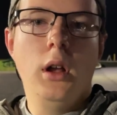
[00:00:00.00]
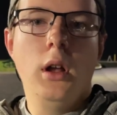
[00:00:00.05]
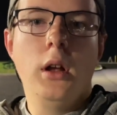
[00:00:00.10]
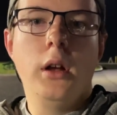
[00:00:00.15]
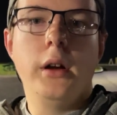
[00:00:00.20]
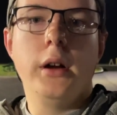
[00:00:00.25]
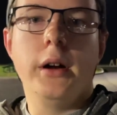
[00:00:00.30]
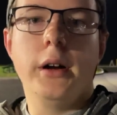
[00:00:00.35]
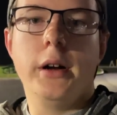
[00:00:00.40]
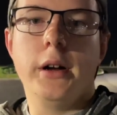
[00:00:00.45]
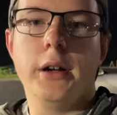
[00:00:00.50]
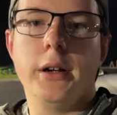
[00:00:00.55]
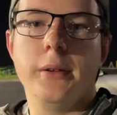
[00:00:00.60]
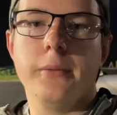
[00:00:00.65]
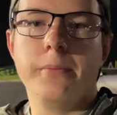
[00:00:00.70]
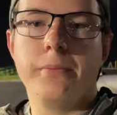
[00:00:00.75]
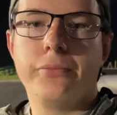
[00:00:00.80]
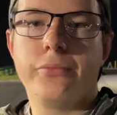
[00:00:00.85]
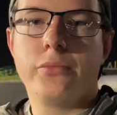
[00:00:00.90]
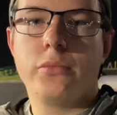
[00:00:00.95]

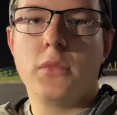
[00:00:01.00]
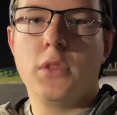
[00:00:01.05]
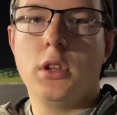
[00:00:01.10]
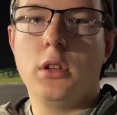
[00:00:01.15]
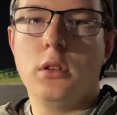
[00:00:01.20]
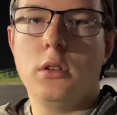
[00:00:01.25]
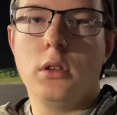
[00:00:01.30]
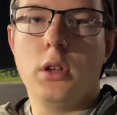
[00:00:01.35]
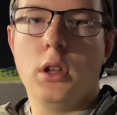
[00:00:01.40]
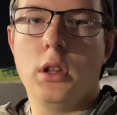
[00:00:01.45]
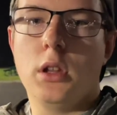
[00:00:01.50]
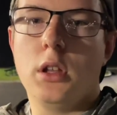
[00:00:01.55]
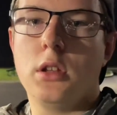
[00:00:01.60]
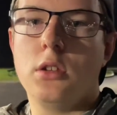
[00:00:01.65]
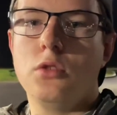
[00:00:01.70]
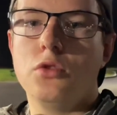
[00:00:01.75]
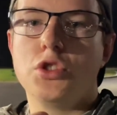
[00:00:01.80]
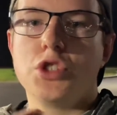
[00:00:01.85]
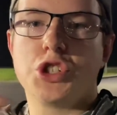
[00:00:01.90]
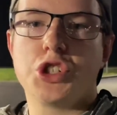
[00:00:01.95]
and then
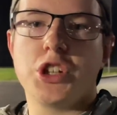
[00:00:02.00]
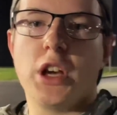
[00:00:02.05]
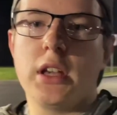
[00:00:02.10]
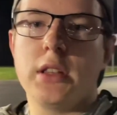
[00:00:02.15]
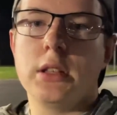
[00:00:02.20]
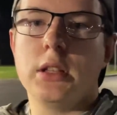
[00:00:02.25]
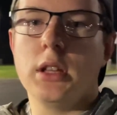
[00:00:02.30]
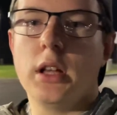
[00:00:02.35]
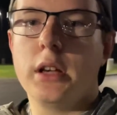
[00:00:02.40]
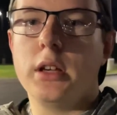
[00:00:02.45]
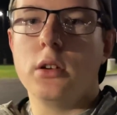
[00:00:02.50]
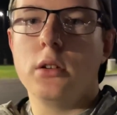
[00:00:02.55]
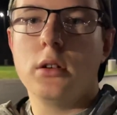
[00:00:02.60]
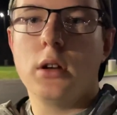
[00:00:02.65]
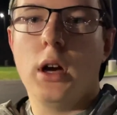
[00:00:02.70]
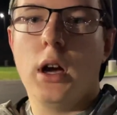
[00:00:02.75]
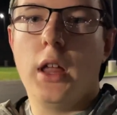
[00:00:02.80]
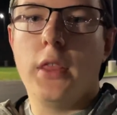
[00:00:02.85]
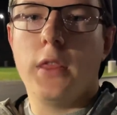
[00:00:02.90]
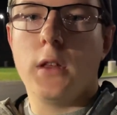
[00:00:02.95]
you just shine the light
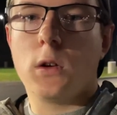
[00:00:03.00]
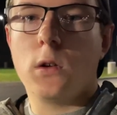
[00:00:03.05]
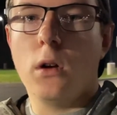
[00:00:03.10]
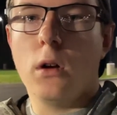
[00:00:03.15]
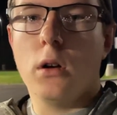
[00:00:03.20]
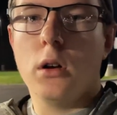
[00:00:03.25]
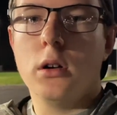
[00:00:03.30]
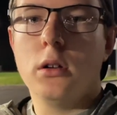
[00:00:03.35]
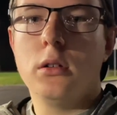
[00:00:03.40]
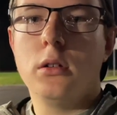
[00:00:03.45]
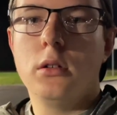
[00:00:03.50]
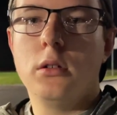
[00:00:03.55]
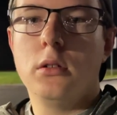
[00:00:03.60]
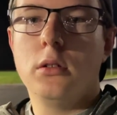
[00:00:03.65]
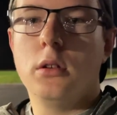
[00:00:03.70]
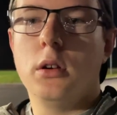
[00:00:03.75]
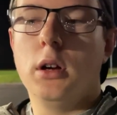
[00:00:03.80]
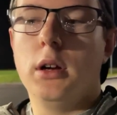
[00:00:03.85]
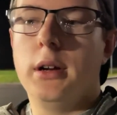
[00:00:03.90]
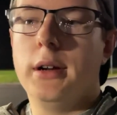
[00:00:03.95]
on the car.
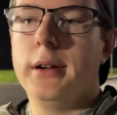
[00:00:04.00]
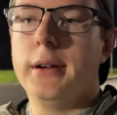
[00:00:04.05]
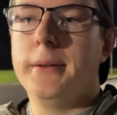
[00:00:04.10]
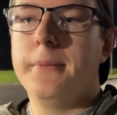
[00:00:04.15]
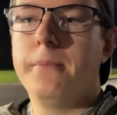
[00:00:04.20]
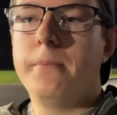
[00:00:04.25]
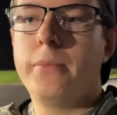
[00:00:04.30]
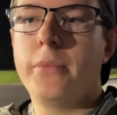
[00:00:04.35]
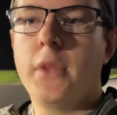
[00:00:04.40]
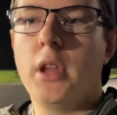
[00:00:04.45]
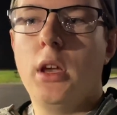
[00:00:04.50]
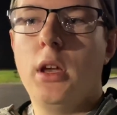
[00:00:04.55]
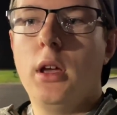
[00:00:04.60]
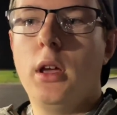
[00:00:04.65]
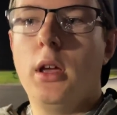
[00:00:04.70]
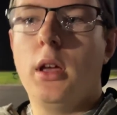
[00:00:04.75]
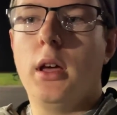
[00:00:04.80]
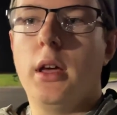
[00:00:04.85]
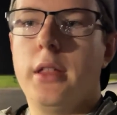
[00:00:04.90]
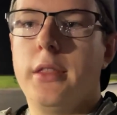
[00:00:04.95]

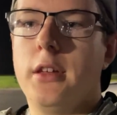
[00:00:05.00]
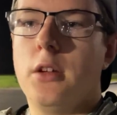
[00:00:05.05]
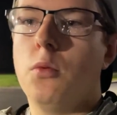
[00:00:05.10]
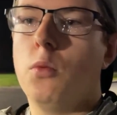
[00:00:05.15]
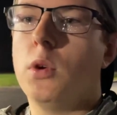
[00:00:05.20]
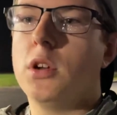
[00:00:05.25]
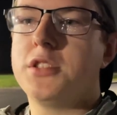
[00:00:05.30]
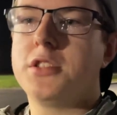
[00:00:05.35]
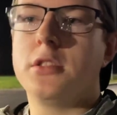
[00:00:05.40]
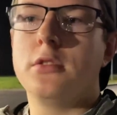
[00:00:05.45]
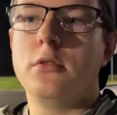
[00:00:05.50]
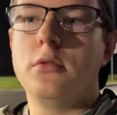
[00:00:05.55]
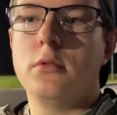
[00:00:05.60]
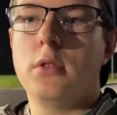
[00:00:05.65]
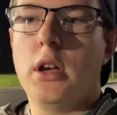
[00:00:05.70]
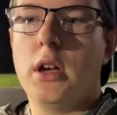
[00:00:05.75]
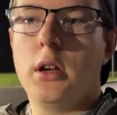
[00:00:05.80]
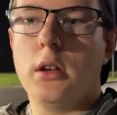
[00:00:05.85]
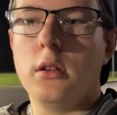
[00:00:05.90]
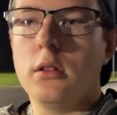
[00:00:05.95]
And then once you do
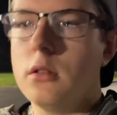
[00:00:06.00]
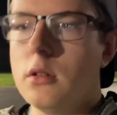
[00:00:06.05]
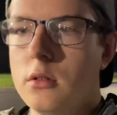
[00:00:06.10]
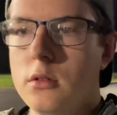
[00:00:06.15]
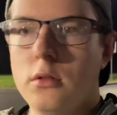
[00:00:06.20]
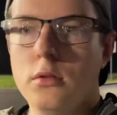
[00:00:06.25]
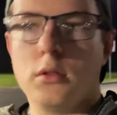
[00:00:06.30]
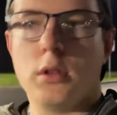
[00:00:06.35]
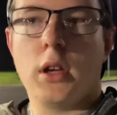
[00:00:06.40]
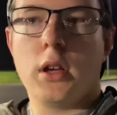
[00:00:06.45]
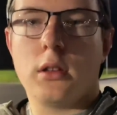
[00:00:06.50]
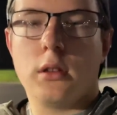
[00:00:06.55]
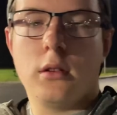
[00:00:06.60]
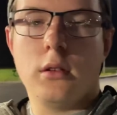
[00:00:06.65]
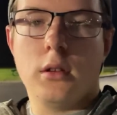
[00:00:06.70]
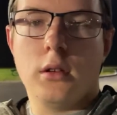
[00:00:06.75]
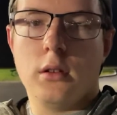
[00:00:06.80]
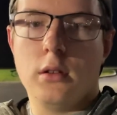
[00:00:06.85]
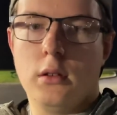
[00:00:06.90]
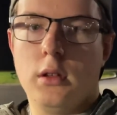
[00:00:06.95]
that, you know, you take
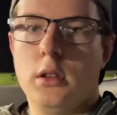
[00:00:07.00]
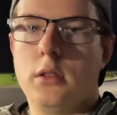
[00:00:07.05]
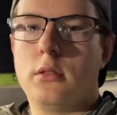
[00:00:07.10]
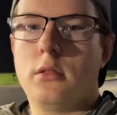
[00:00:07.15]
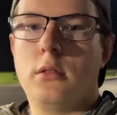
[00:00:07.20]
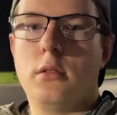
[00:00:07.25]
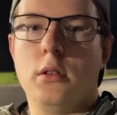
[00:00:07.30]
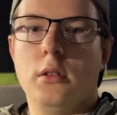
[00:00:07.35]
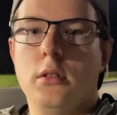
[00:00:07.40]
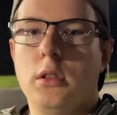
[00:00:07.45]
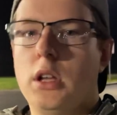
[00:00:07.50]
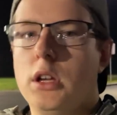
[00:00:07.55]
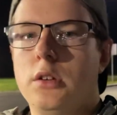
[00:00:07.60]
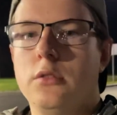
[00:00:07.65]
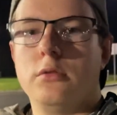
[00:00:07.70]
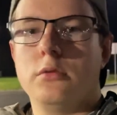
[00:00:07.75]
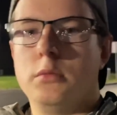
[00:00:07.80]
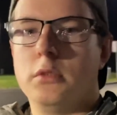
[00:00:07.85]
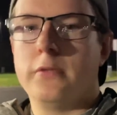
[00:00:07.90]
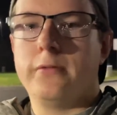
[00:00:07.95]
it into
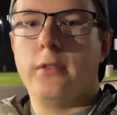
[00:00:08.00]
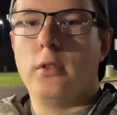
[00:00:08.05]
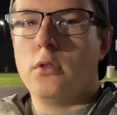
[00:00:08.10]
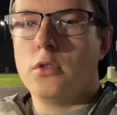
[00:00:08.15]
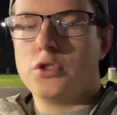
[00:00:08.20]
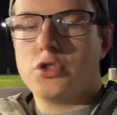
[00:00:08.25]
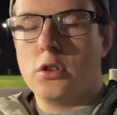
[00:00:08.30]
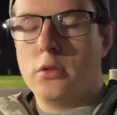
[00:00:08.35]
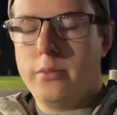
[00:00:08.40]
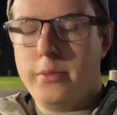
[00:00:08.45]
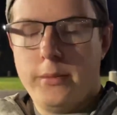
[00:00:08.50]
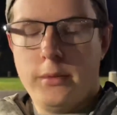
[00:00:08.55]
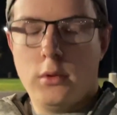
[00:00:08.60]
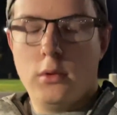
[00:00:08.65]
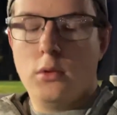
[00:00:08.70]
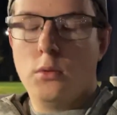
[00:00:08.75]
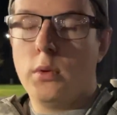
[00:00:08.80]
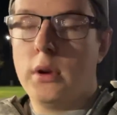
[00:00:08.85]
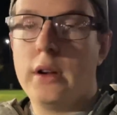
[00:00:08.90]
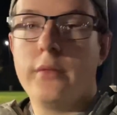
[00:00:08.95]
Lightroom or Photoshop
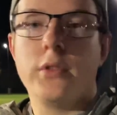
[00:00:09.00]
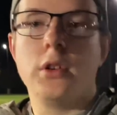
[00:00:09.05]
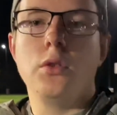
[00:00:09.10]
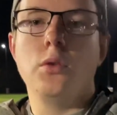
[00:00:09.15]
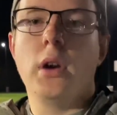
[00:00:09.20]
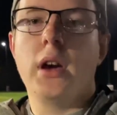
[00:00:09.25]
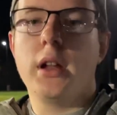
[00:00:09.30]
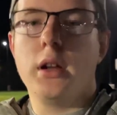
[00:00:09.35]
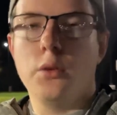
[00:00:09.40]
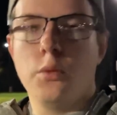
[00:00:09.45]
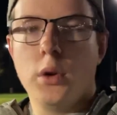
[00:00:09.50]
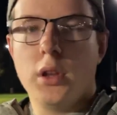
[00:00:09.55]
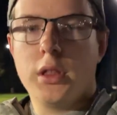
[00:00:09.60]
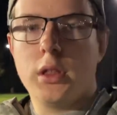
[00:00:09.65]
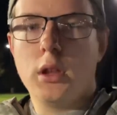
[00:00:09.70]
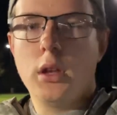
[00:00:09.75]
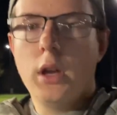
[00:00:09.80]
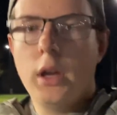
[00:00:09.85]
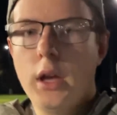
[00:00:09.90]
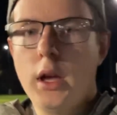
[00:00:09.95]
or whatever you edit with,
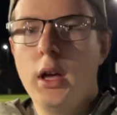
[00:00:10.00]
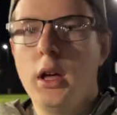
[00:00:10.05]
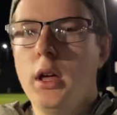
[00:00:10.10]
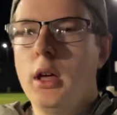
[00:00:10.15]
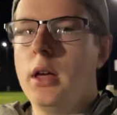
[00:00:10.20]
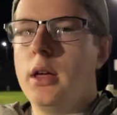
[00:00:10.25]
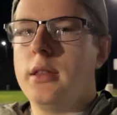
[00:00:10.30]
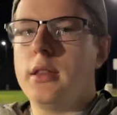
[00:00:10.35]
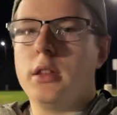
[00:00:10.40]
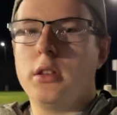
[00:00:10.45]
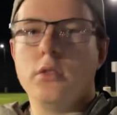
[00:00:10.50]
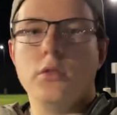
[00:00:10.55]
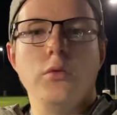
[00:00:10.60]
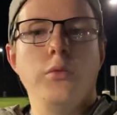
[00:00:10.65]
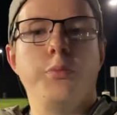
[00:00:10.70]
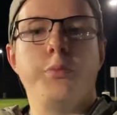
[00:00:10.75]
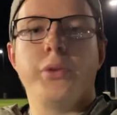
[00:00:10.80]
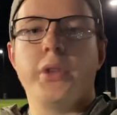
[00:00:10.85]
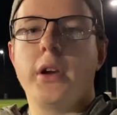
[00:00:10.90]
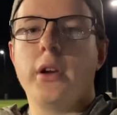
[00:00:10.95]
and then you
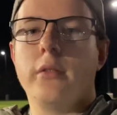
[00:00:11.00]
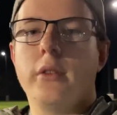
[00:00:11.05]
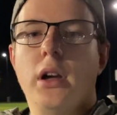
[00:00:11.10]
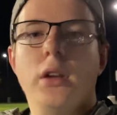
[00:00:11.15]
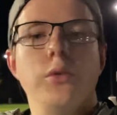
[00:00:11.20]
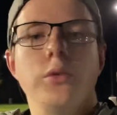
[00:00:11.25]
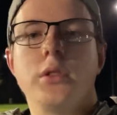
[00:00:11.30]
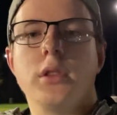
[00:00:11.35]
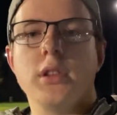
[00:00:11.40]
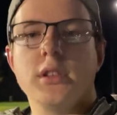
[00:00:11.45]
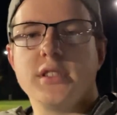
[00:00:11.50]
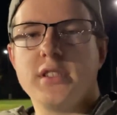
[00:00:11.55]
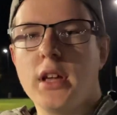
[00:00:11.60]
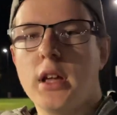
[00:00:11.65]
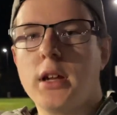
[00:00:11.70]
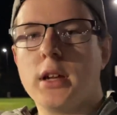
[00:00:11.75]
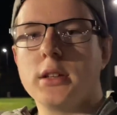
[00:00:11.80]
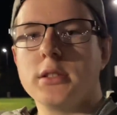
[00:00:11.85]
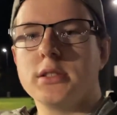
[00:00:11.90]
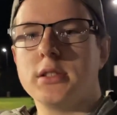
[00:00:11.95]
play around with the
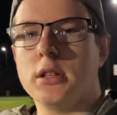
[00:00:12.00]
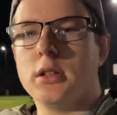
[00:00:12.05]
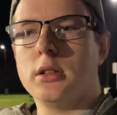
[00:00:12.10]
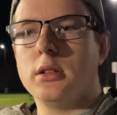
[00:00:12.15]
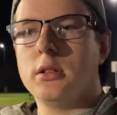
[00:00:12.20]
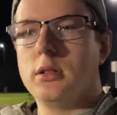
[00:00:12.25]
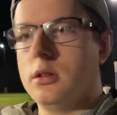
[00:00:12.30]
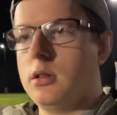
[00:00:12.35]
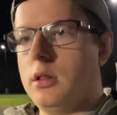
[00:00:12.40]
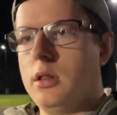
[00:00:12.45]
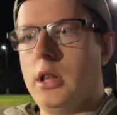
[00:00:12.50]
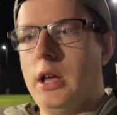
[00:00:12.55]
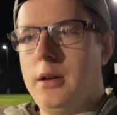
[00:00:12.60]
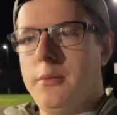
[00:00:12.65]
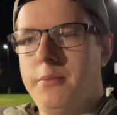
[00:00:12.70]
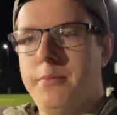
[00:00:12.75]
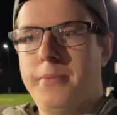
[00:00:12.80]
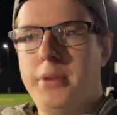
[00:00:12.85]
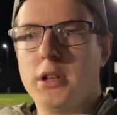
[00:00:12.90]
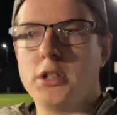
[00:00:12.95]
settings, and that
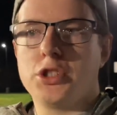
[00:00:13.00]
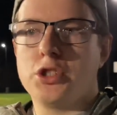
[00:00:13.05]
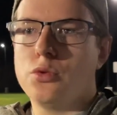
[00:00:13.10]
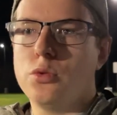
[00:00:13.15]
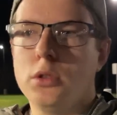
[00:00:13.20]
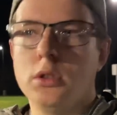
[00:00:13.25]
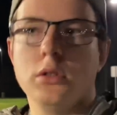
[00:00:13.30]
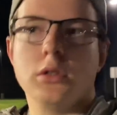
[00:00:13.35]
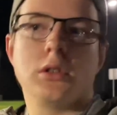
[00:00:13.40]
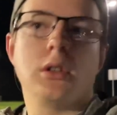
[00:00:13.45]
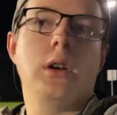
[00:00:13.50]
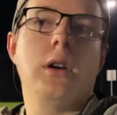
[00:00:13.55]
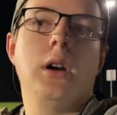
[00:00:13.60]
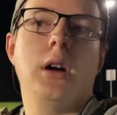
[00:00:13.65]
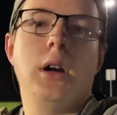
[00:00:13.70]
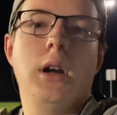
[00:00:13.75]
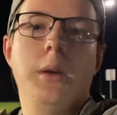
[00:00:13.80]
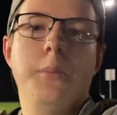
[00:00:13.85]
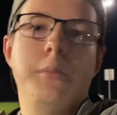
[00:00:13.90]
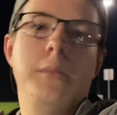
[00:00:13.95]
picture will look
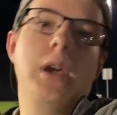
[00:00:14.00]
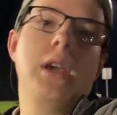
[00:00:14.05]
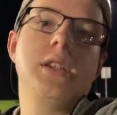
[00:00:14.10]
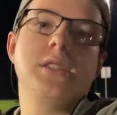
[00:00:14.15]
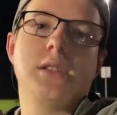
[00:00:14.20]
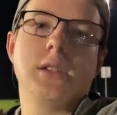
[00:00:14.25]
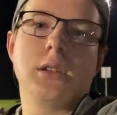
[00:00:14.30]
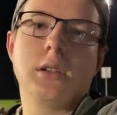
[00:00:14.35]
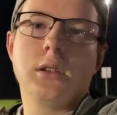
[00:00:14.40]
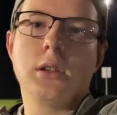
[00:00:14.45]
amazing.